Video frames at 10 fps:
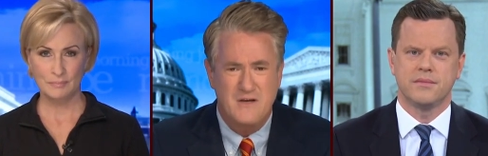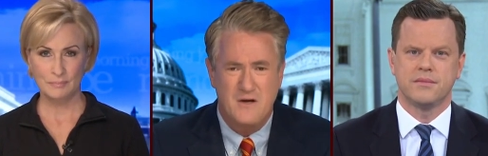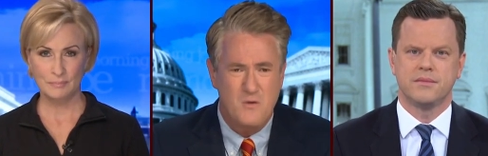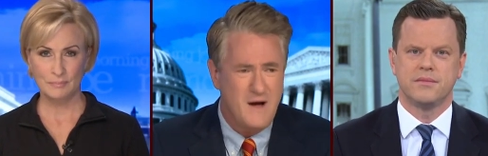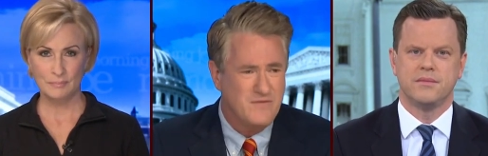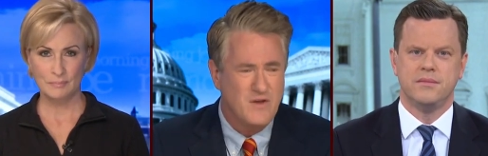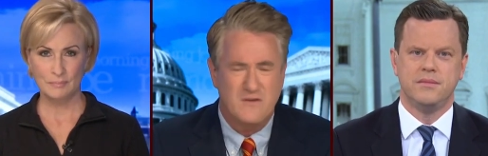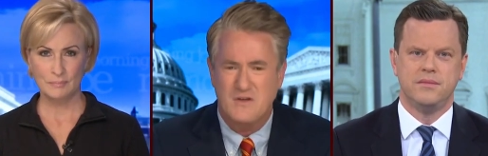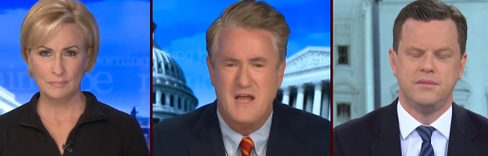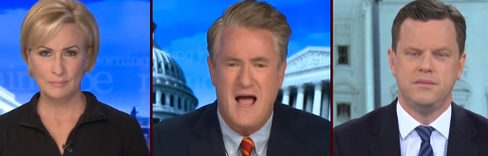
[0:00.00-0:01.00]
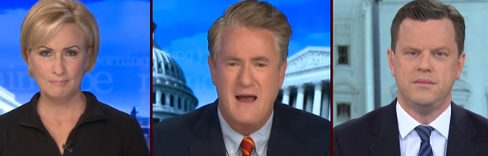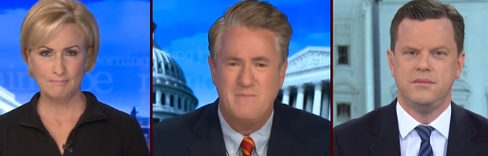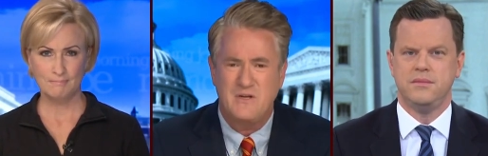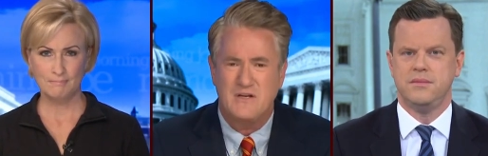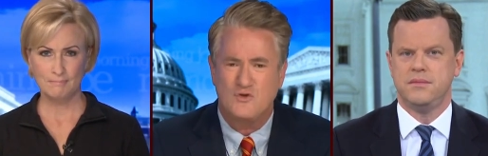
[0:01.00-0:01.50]
Speaker 1: know what? The, the
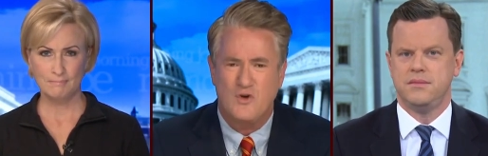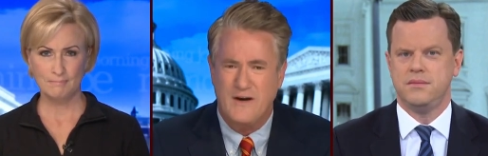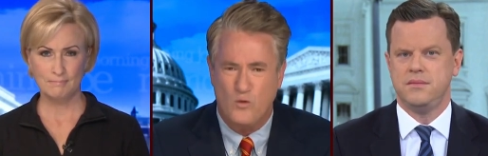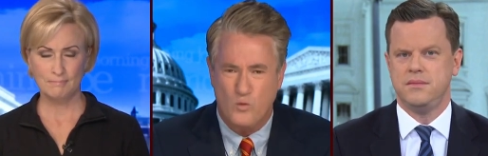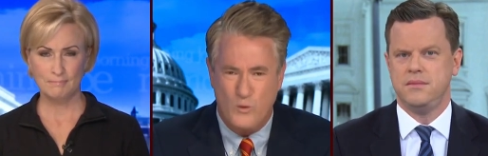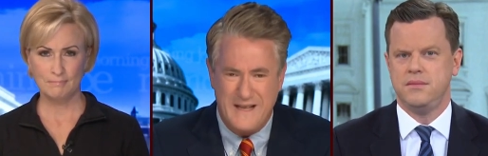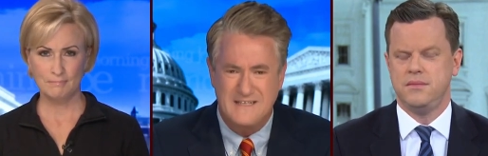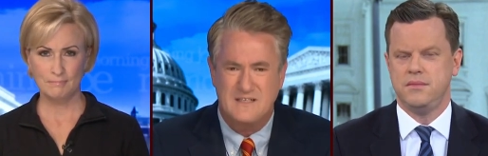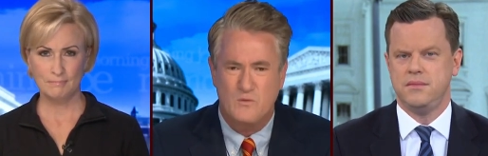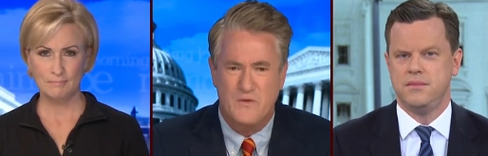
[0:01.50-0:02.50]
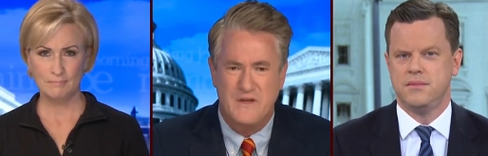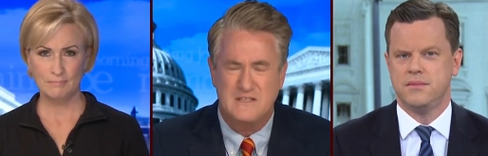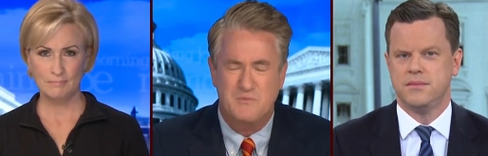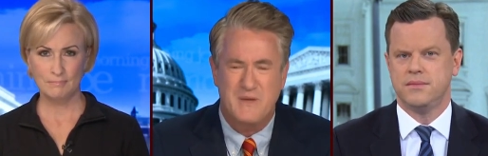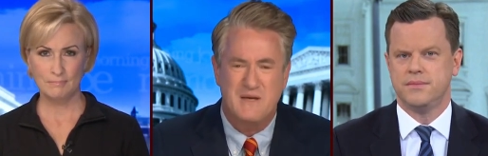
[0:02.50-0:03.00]
time to try to reason with
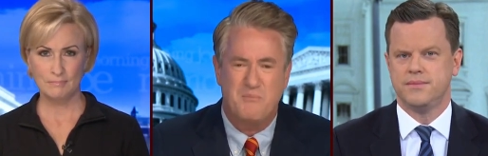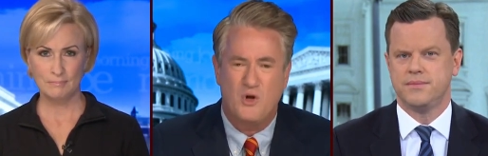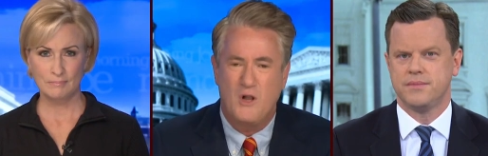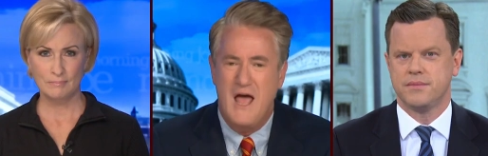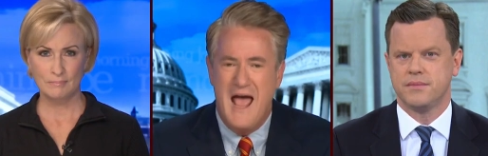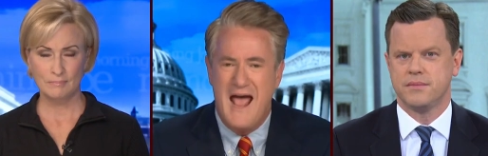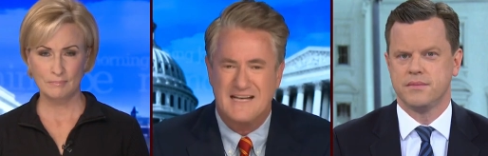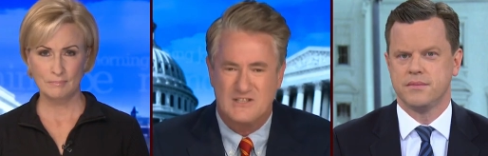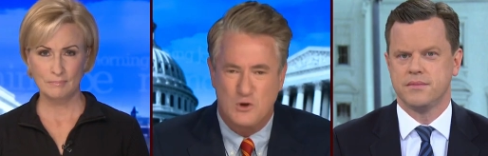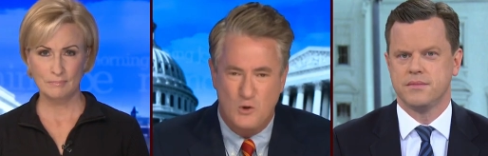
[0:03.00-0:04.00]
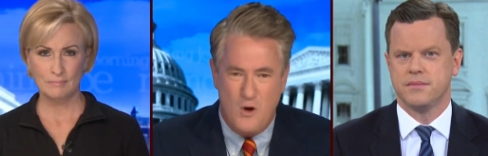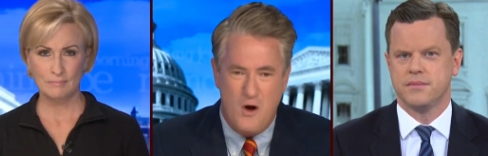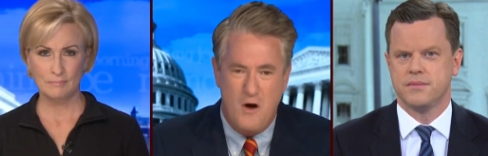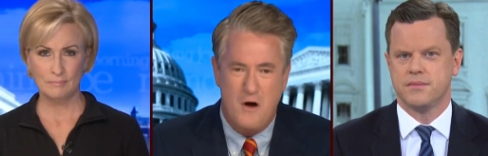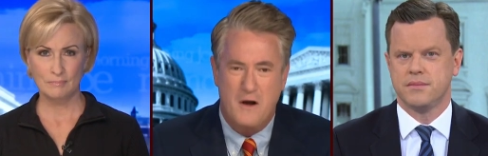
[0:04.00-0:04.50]
these people has
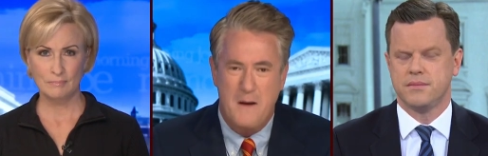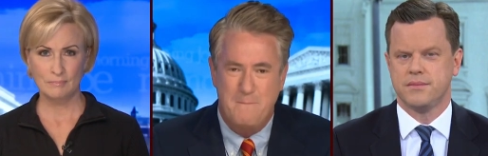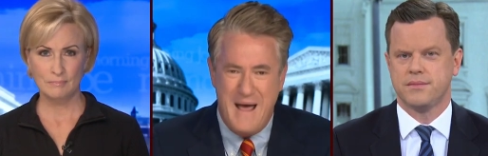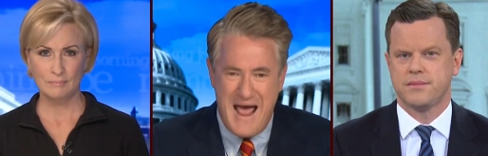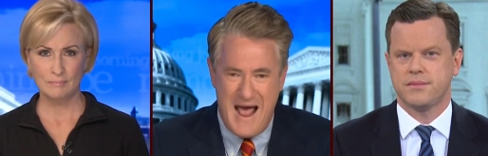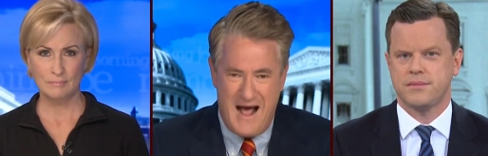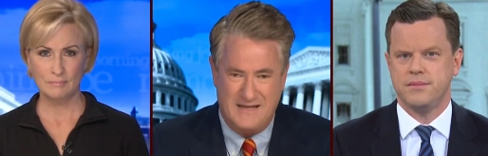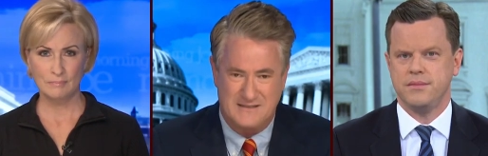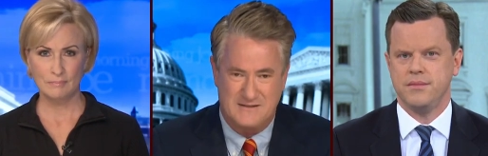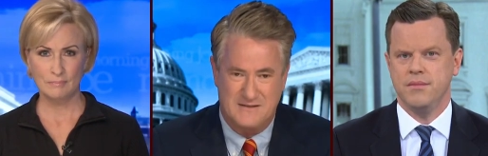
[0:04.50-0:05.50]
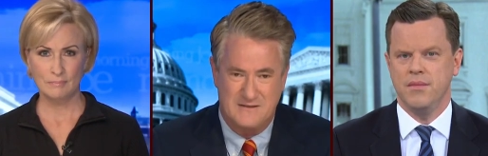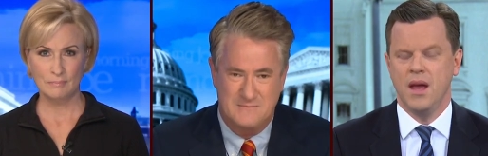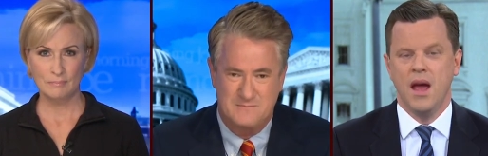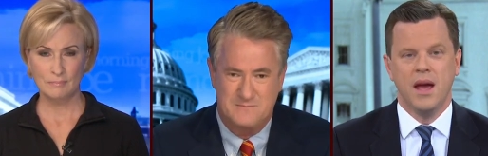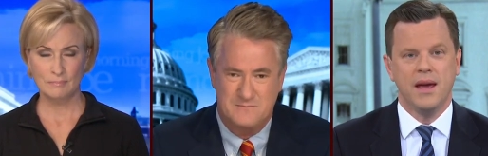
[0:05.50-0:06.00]
long passed.
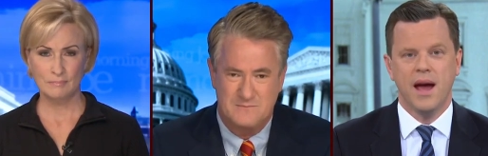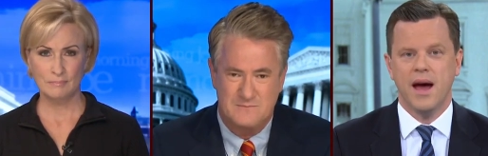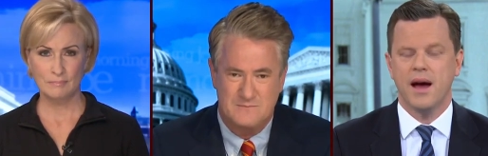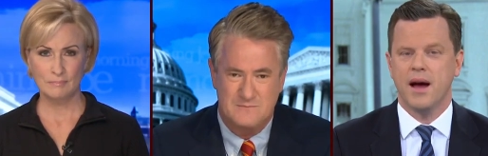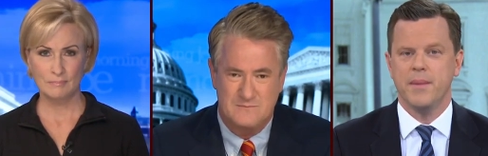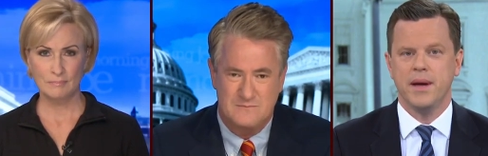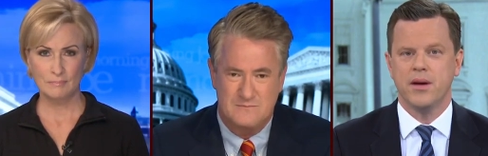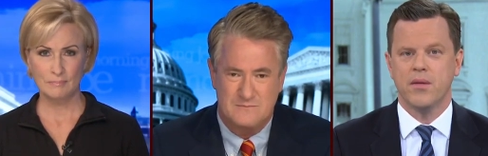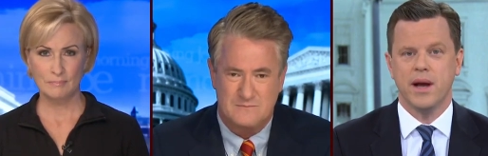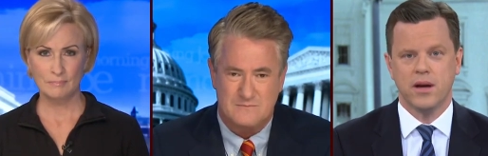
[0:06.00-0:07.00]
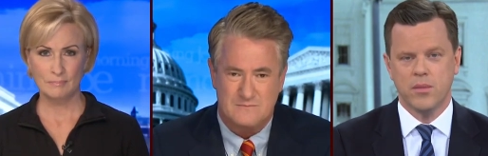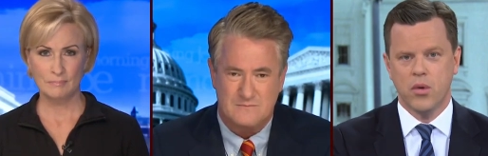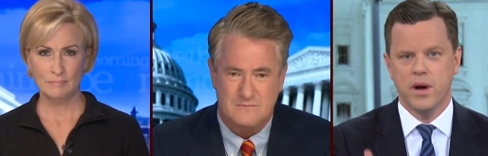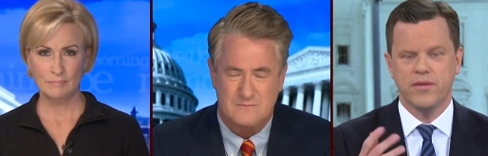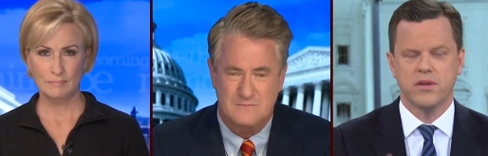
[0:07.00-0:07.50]
Speaker 2: Yeah, I mean, you're right. Good
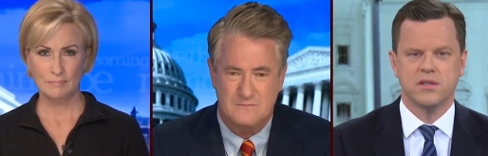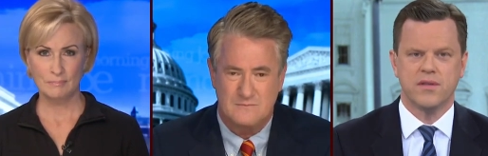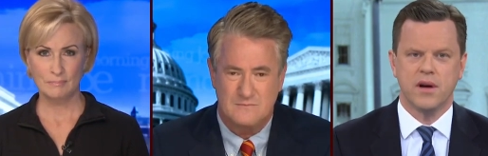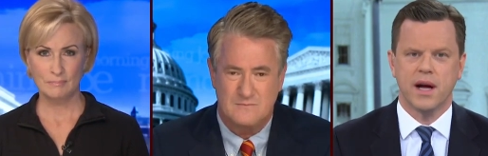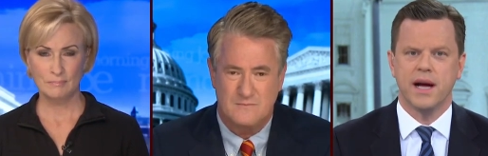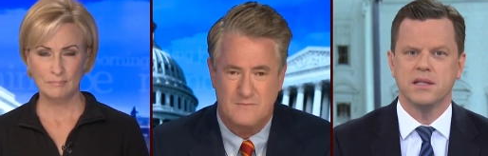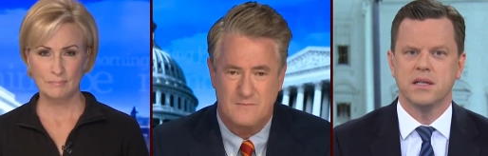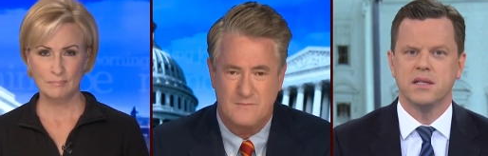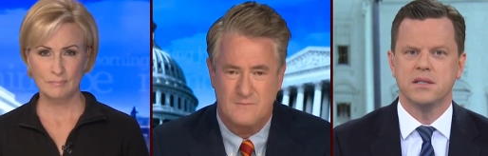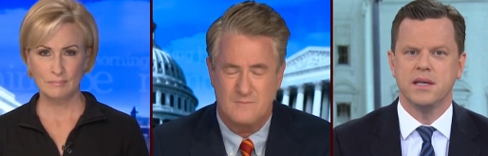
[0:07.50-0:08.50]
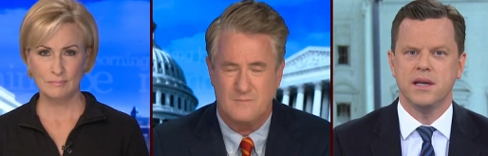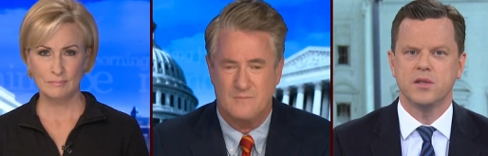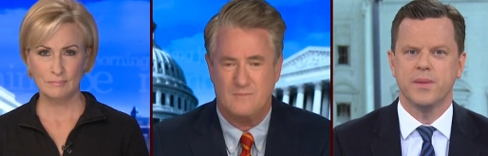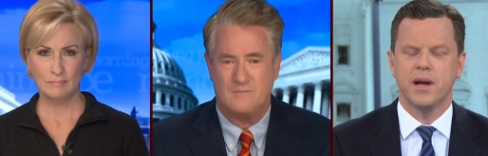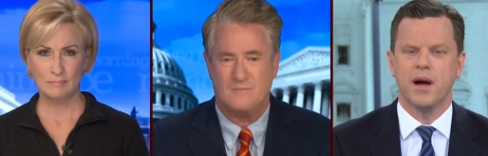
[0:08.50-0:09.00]
morning, first of all, guys. Good to see you.
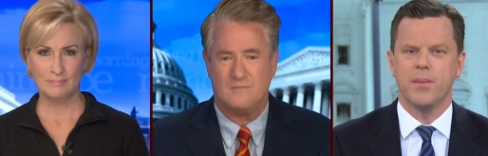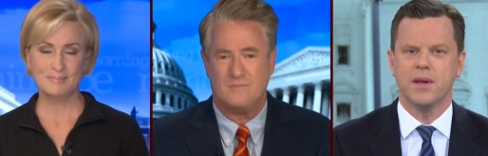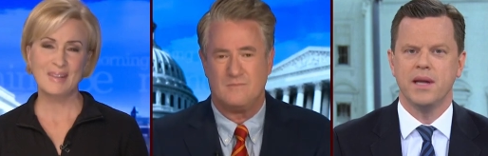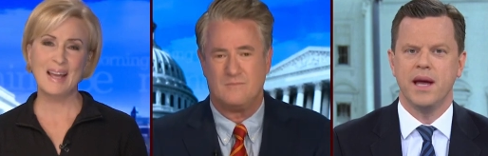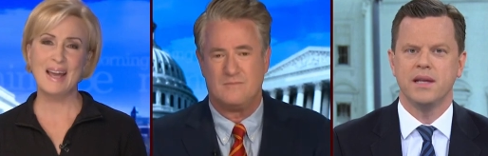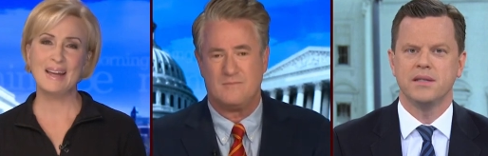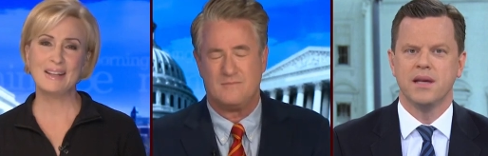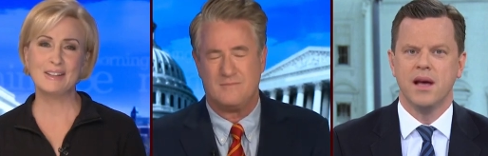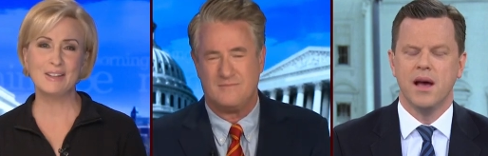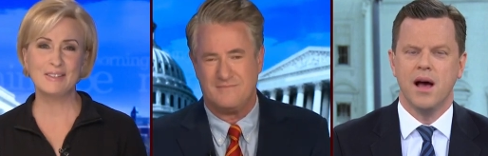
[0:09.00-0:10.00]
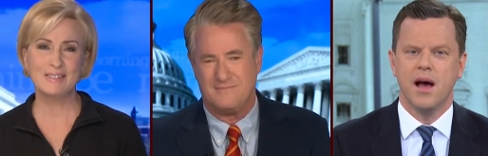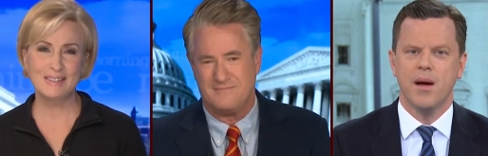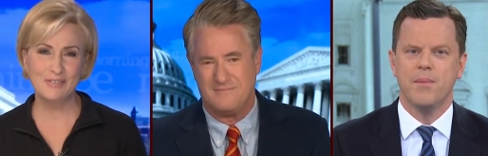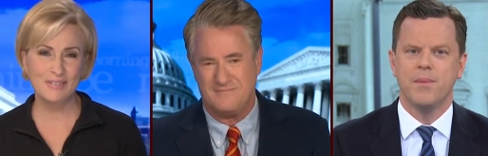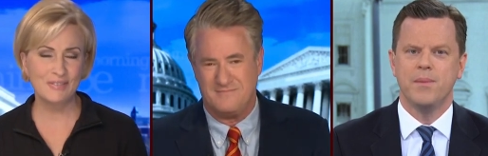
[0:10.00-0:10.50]
It's been a couple of days. Hey.
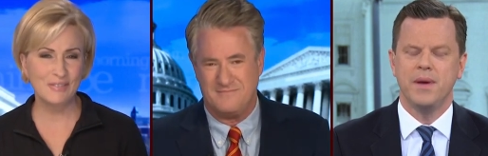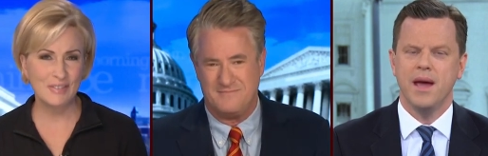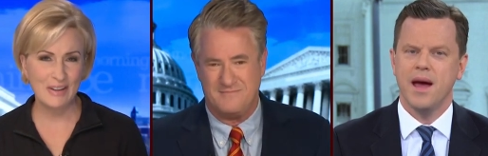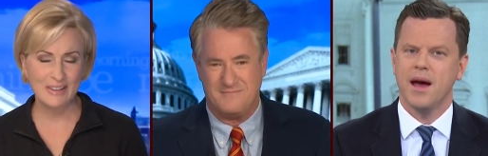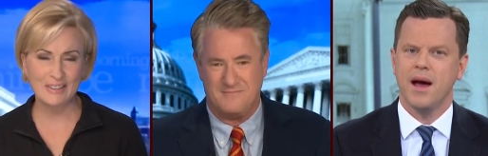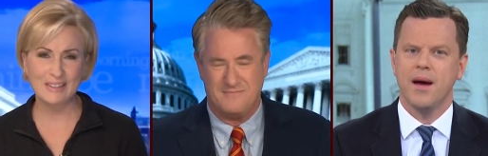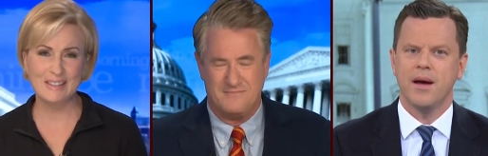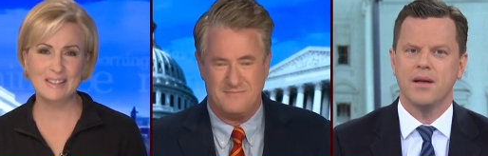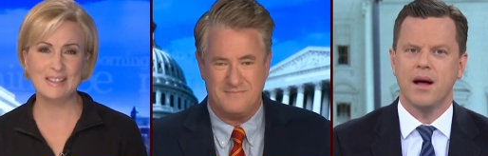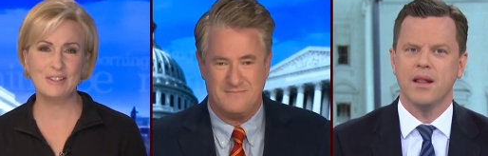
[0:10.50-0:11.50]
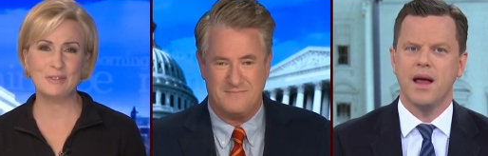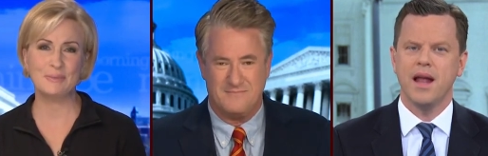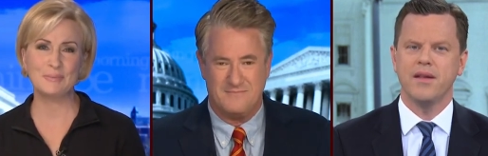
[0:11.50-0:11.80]
Um, yeah, Very good to see you. a lot